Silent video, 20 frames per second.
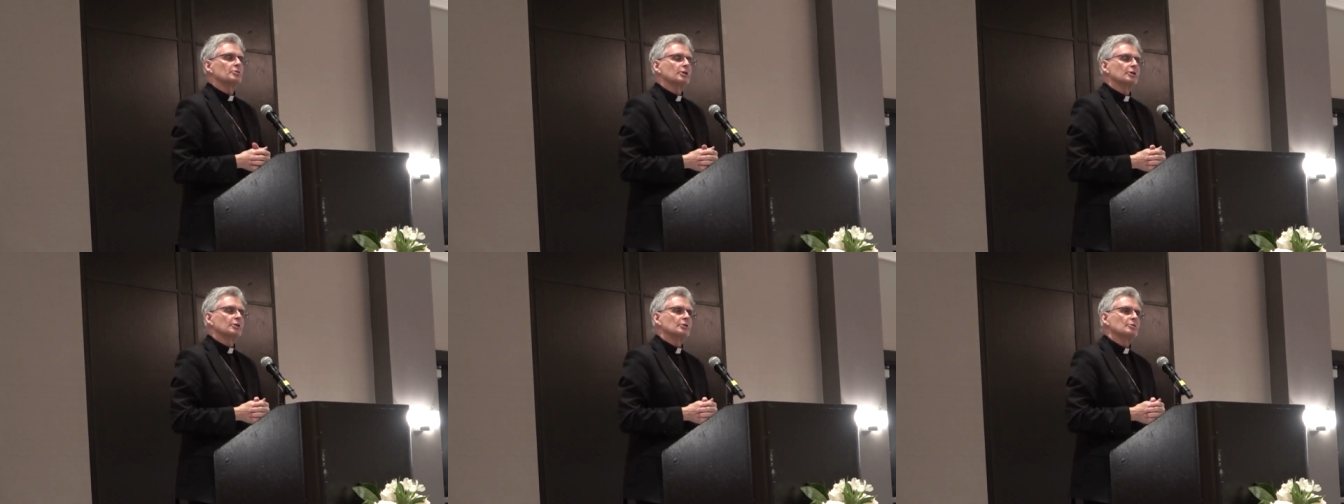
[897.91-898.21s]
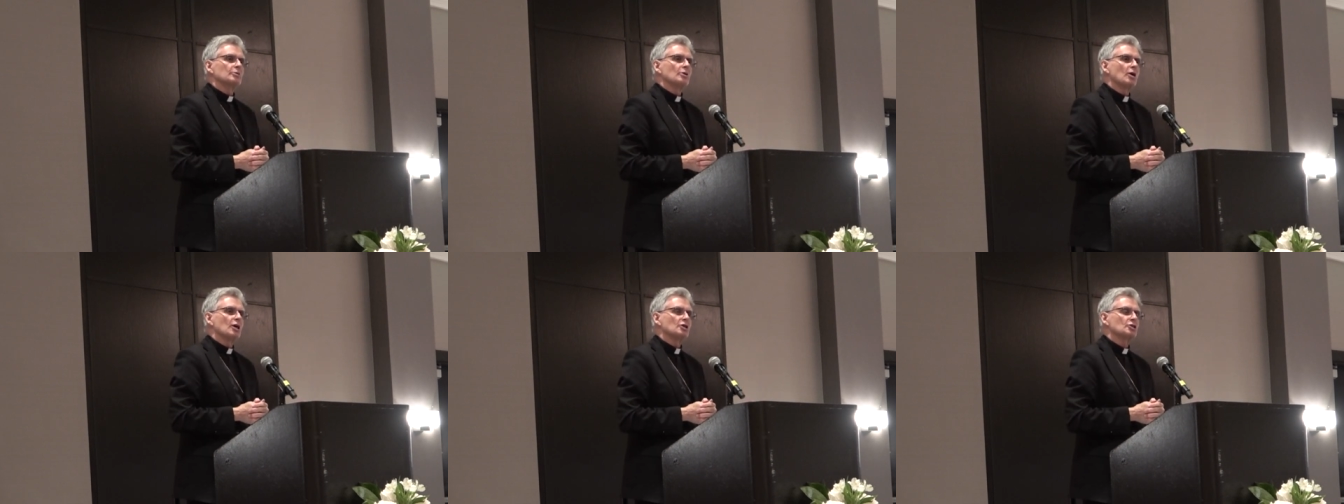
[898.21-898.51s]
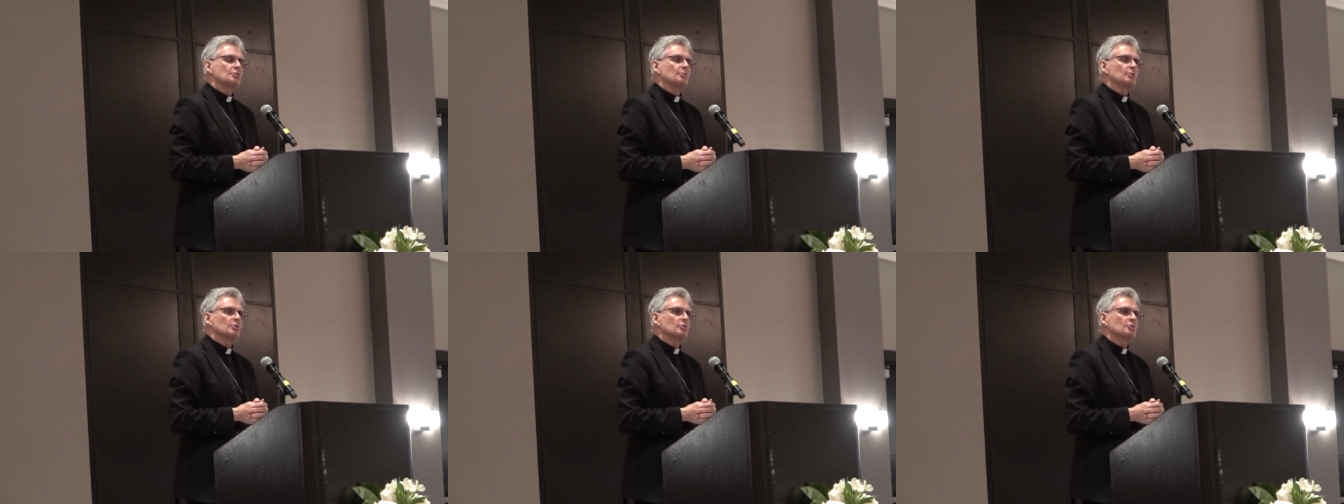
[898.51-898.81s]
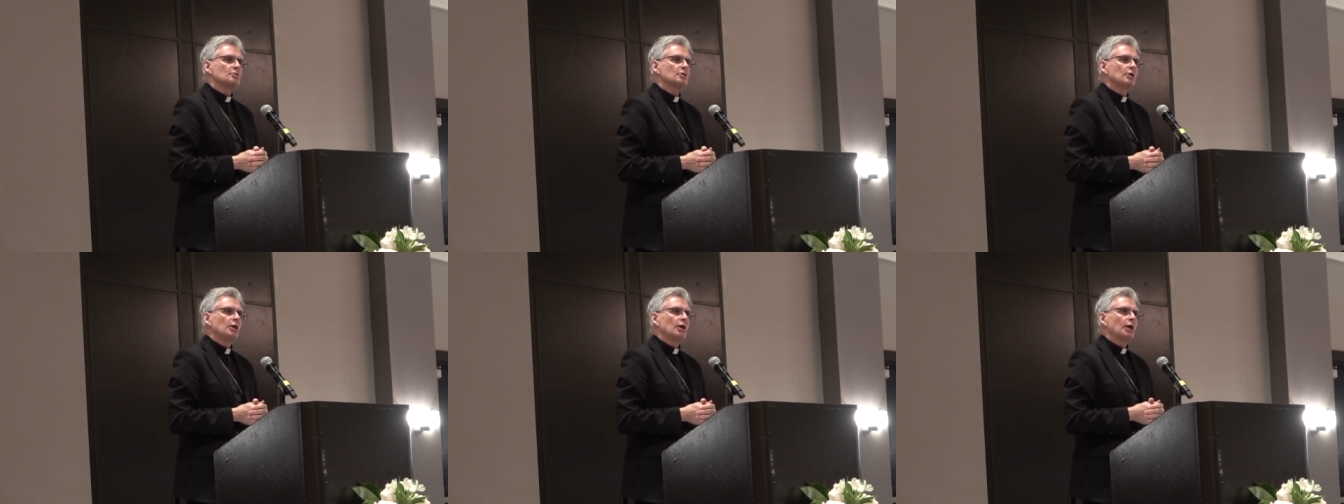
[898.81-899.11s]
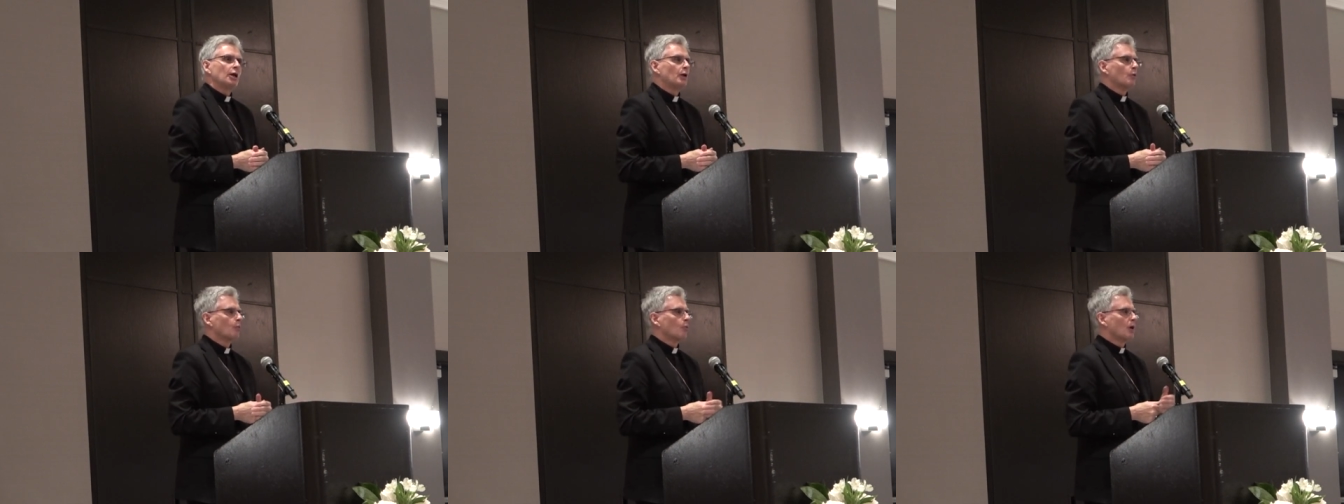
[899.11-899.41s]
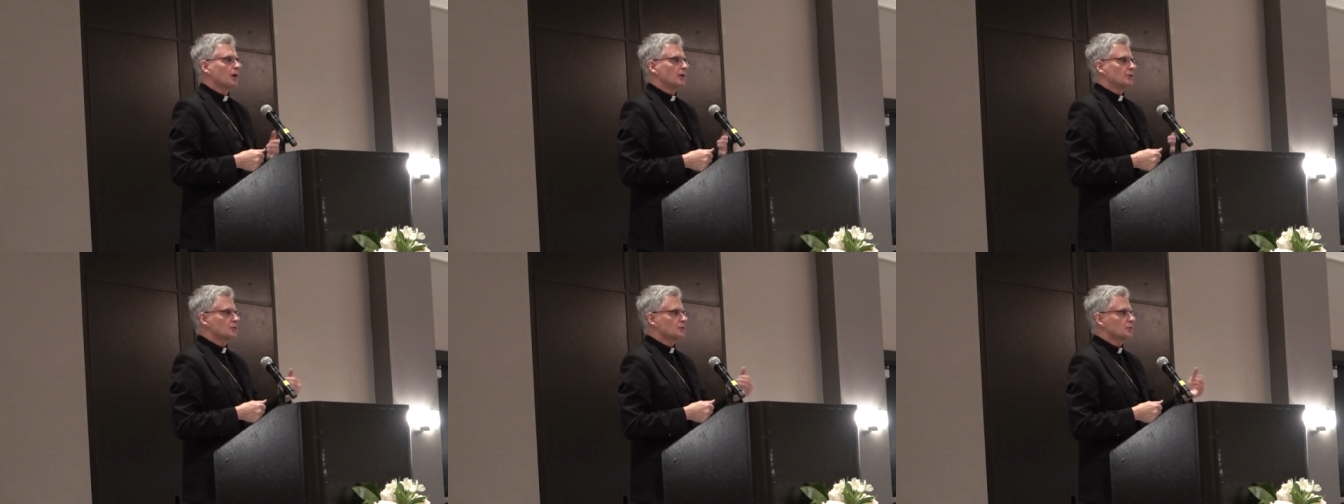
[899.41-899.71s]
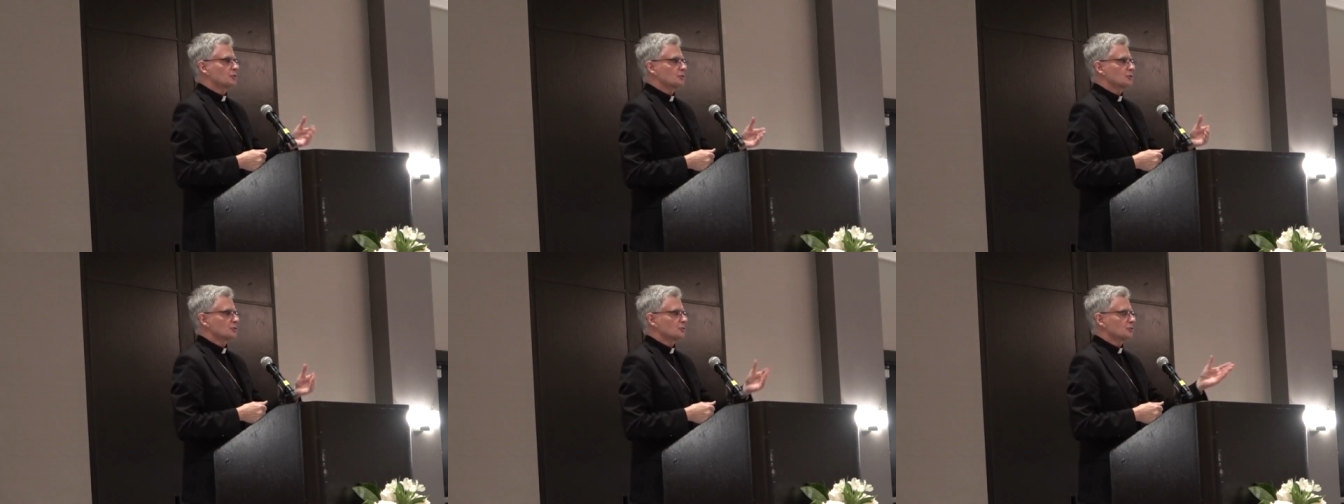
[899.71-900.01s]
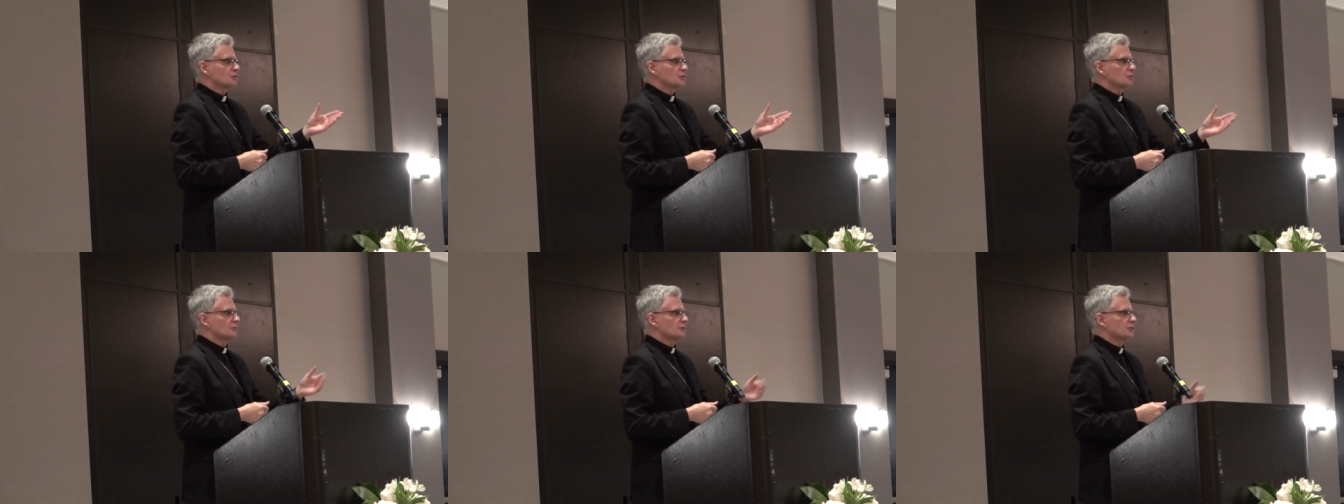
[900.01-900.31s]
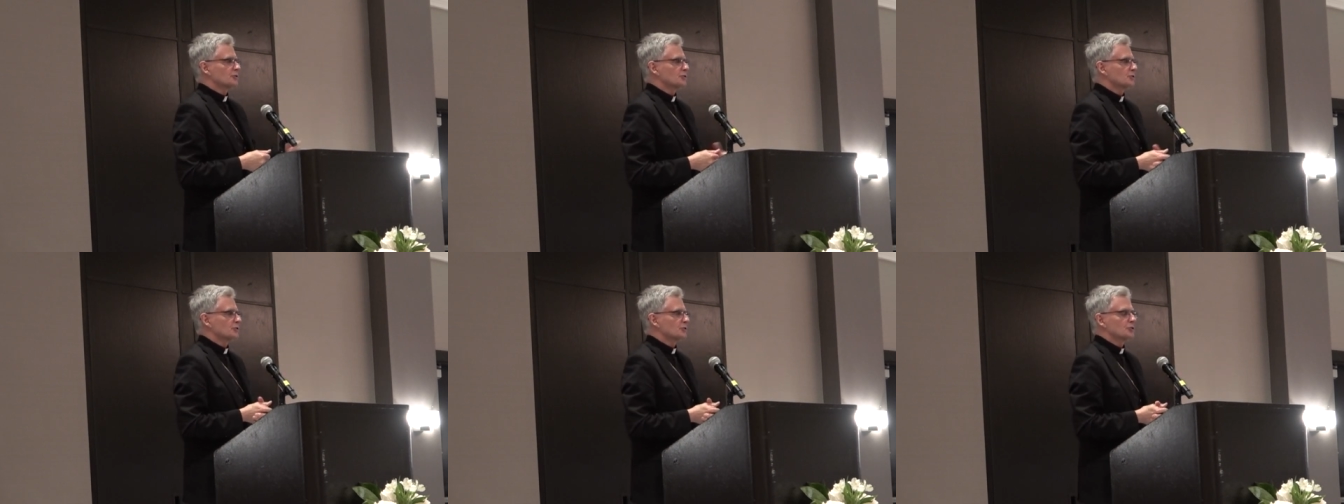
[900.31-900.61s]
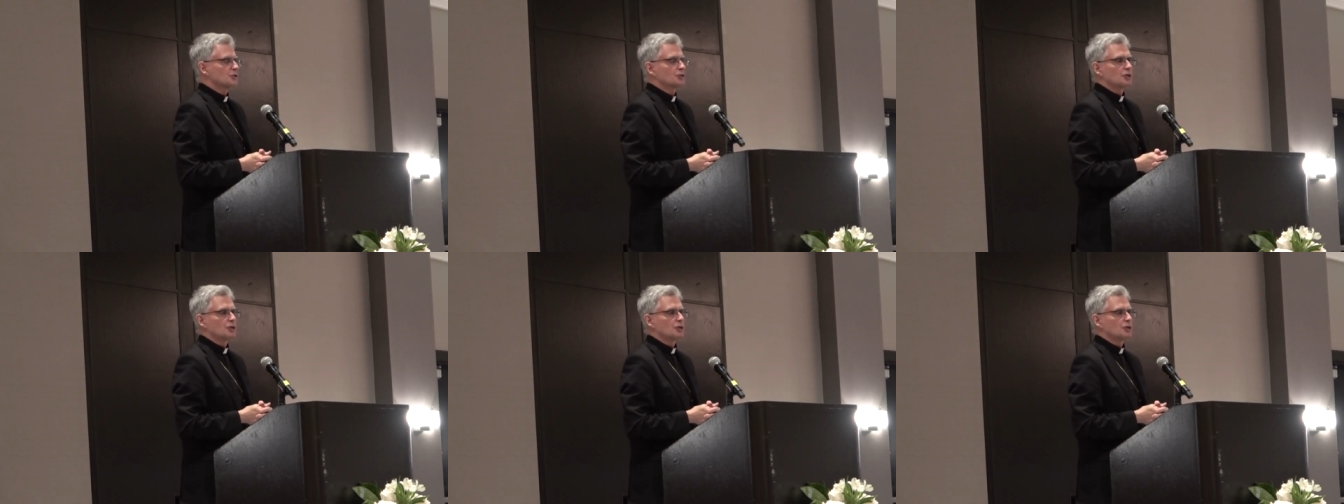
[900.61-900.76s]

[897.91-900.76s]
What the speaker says: in hospitals, and why in social services and